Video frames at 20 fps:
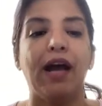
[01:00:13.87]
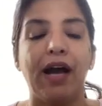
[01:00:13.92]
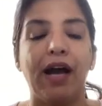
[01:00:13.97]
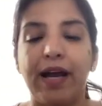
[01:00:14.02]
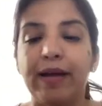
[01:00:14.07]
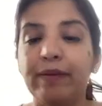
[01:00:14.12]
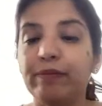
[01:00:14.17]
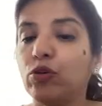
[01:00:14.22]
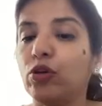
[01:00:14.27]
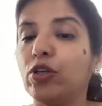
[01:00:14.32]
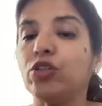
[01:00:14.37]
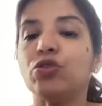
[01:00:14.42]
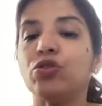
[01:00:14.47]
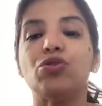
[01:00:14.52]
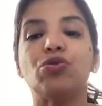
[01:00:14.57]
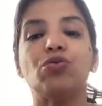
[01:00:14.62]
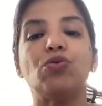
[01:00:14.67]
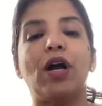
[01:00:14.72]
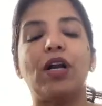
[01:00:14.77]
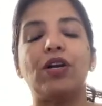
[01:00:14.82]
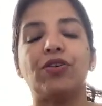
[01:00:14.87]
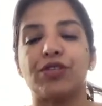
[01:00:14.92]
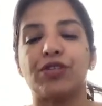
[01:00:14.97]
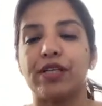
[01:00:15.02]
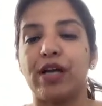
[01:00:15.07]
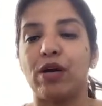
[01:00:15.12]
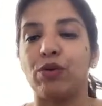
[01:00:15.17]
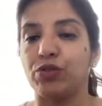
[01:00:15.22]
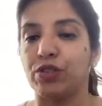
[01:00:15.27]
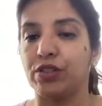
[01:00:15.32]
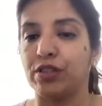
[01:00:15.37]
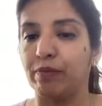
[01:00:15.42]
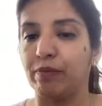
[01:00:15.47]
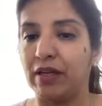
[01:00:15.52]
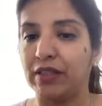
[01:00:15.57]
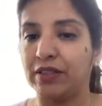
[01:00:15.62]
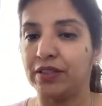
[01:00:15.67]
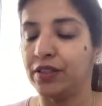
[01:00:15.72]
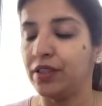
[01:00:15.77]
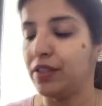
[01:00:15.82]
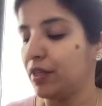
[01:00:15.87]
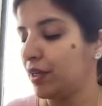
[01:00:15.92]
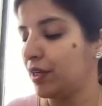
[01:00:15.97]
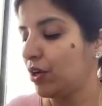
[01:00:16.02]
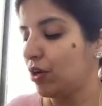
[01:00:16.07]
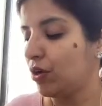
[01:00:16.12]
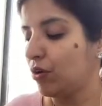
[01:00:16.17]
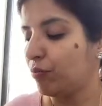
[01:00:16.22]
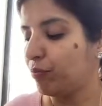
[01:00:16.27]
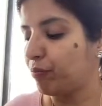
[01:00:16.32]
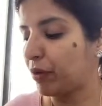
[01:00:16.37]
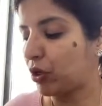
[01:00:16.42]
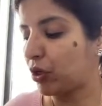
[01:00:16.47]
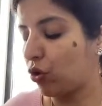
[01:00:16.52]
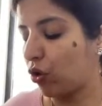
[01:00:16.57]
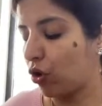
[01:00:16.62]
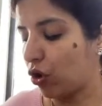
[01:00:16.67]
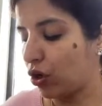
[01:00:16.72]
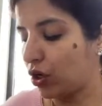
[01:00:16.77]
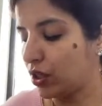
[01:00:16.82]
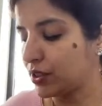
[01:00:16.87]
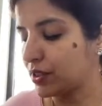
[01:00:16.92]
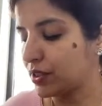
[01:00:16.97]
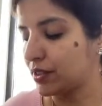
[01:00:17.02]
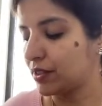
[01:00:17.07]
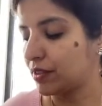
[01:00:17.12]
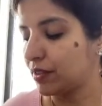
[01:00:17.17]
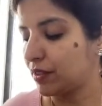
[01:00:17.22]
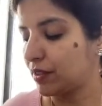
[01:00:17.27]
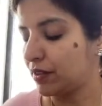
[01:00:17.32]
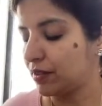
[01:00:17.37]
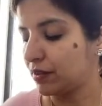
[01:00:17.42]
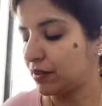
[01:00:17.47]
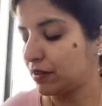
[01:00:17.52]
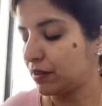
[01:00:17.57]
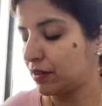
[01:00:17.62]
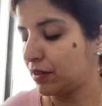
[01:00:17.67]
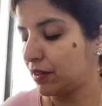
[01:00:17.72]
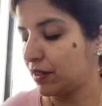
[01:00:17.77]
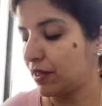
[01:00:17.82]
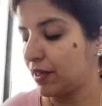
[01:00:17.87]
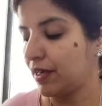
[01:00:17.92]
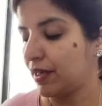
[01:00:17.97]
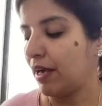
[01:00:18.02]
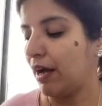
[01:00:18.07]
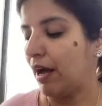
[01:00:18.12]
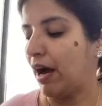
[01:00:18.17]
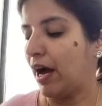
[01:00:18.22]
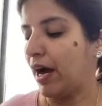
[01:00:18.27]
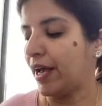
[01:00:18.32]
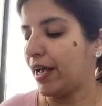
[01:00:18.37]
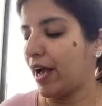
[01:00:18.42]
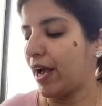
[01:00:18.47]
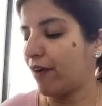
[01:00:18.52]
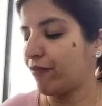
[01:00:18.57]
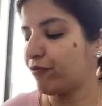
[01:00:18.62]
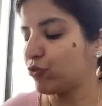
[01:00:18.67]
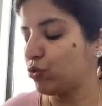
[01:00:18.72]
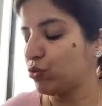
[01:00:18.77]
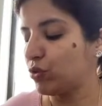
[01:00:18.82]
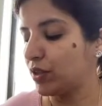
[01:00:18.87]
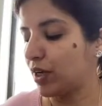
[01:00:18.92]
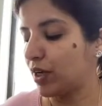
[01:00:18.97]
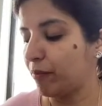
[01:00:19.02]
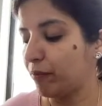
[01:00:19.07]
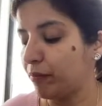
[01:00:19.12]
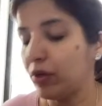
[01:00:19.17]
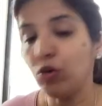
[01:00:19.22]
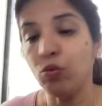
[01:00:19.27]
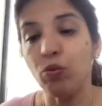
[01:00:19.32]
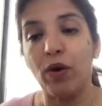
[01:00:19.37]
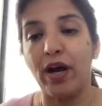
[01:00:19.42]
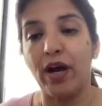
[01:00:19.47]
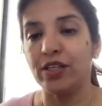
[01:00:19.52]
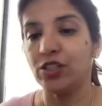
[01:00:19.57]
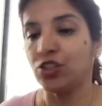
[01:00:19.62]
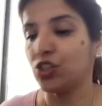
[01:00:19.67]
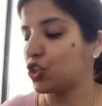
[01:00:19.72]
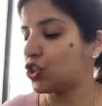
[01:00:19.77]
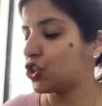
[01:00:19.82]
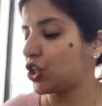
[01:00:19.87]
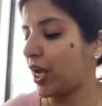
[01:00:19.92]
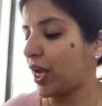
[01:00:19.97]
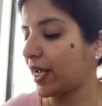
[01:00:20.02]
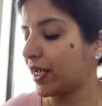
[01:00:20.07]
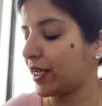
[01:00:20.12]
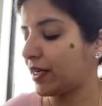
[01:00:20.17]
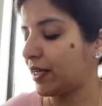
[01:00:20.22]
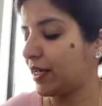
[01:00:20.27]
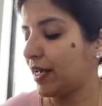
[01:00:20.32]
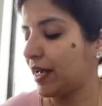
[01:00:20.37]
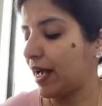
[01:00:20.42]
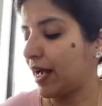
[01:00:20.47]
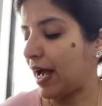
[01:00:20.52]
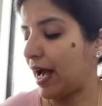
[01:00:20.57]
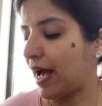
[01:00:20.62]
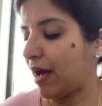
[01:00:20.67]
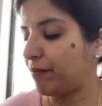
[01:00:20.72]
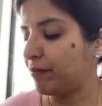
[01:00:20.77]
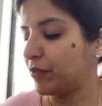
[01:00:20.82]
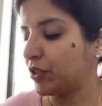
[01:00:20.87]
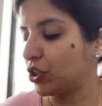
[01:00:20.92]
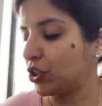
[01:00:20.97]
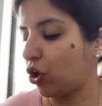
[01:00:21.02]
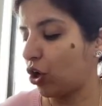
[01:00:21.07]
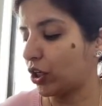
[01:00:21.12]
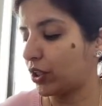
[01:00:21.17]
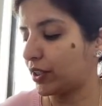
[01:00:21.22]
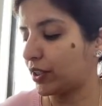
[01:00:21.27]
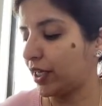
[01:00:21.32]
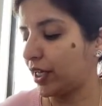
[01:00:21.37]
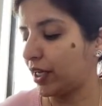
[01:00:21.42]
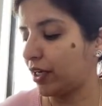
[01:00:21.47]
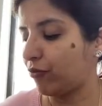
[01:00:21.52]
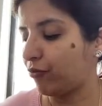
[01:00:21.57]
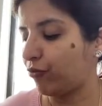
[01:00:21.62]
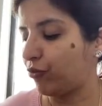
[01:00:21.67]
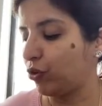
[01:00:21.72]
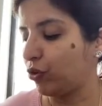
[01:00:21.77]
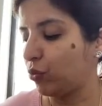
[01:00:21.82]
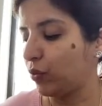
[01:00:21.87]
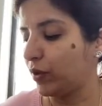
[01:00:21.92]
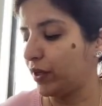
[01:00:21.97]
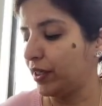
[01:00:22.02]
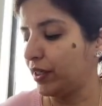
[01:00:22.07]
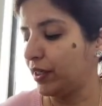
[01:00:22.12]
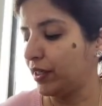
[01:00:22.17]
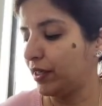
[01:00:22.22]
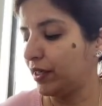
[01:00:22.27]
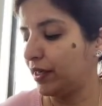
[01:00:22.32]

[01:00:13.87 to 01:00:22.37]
I am going to do ultrasound in the mother because I have to, number 1, check amniotic fluid